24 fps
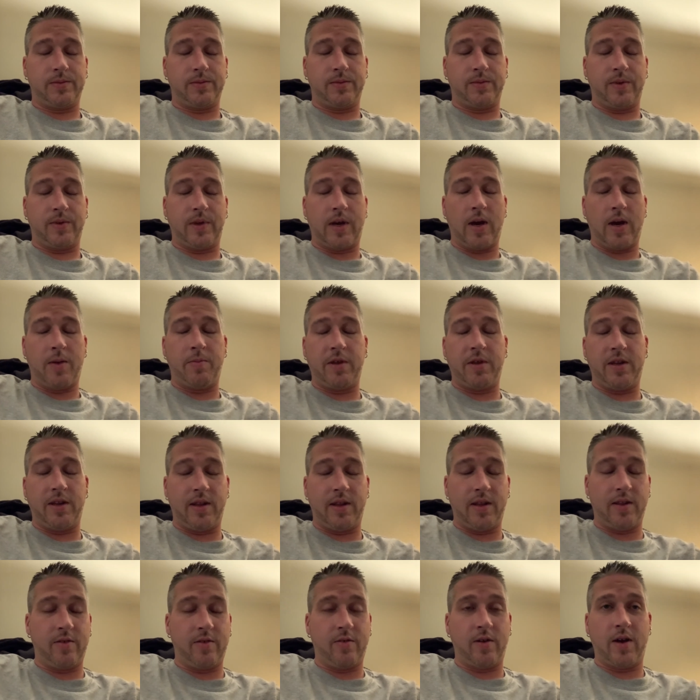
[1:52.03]
I
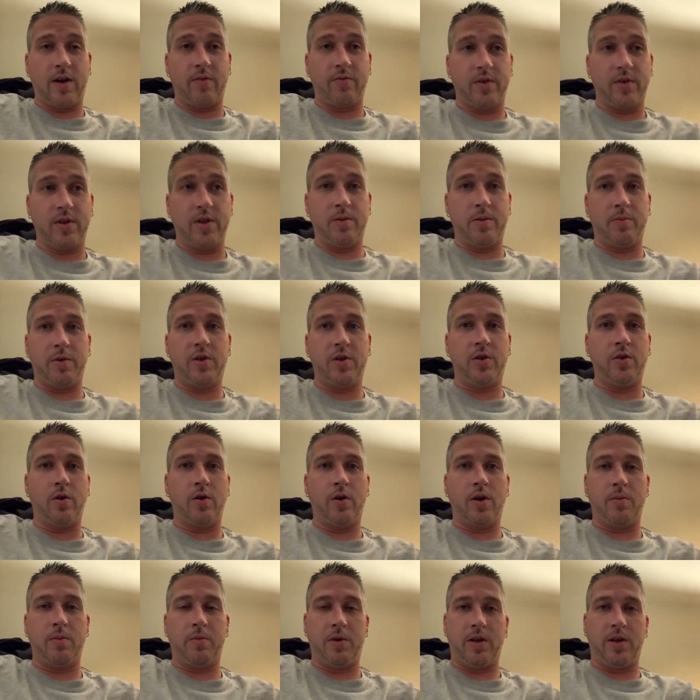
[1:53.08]
mean they're not really but you know what
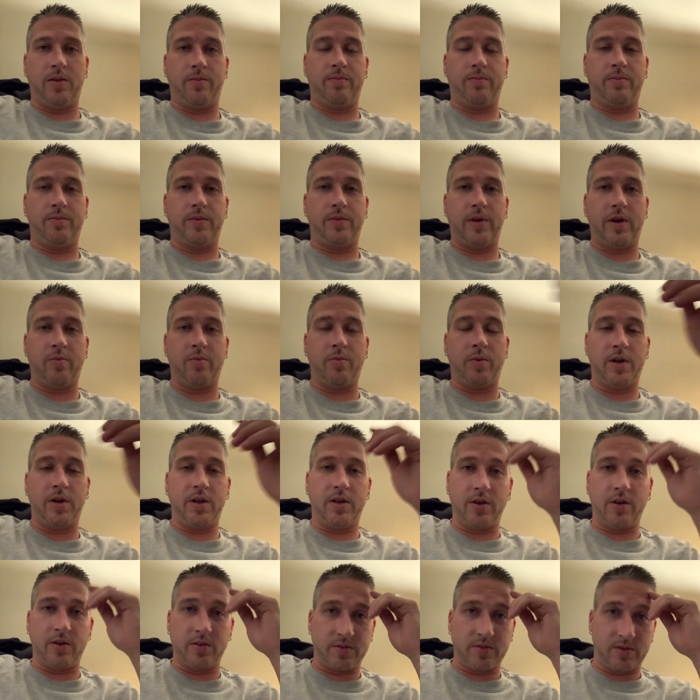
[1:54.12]
I mean everybody
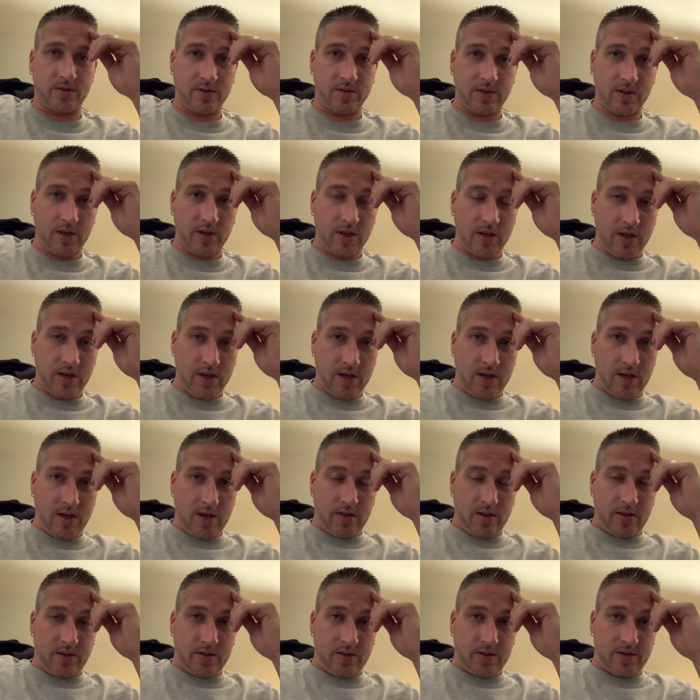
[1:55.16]
knows
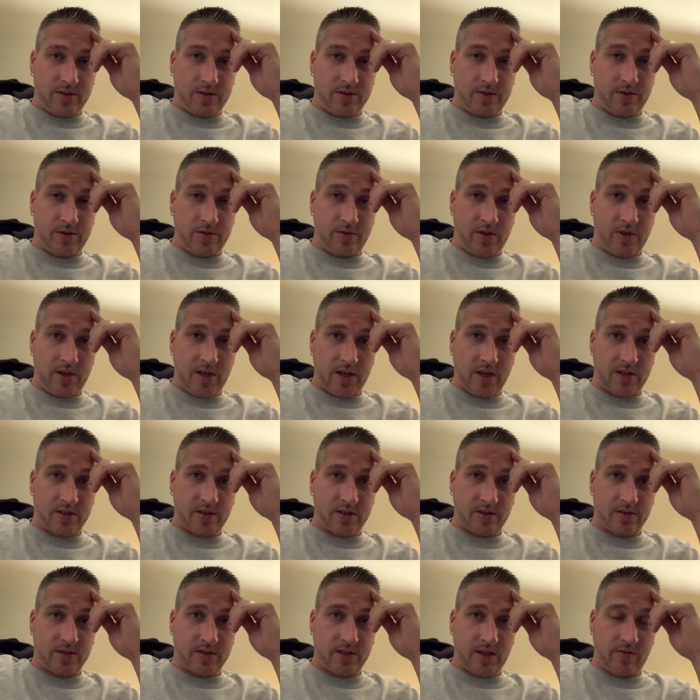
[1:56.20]
the Suzuki
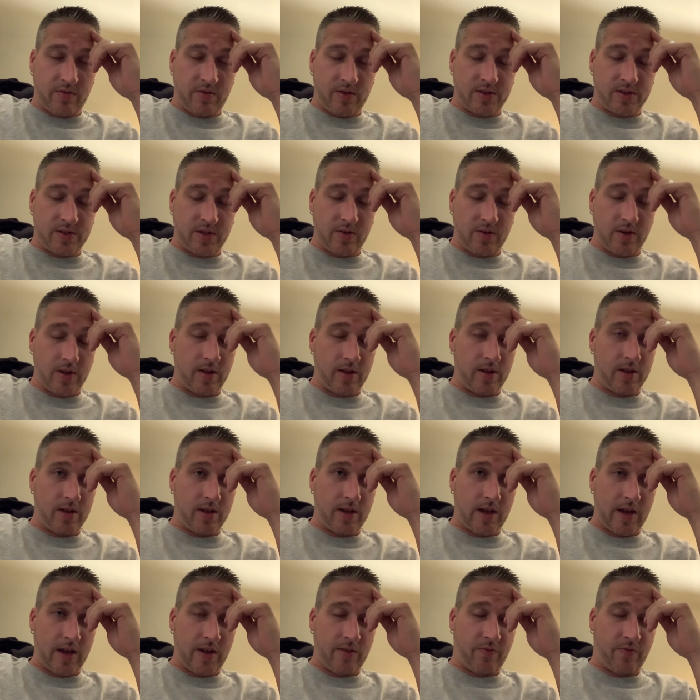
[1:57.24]
XL7 so
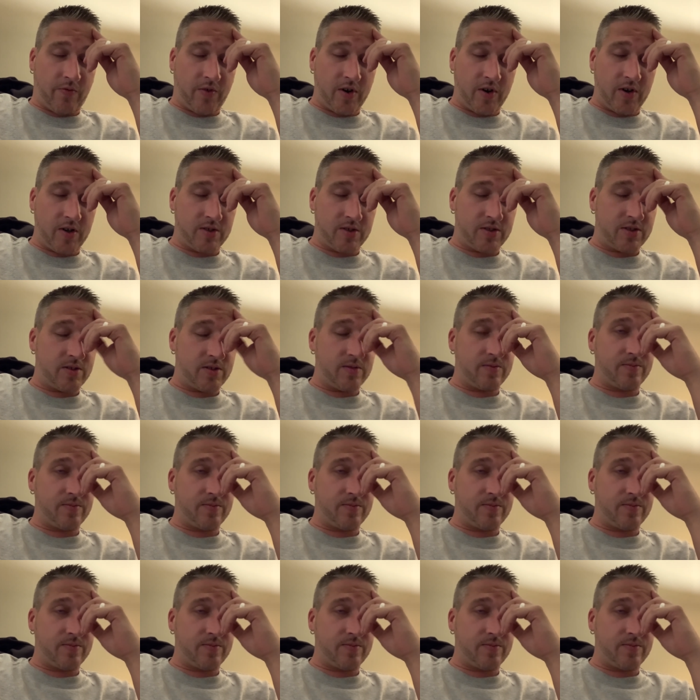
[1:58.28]
at first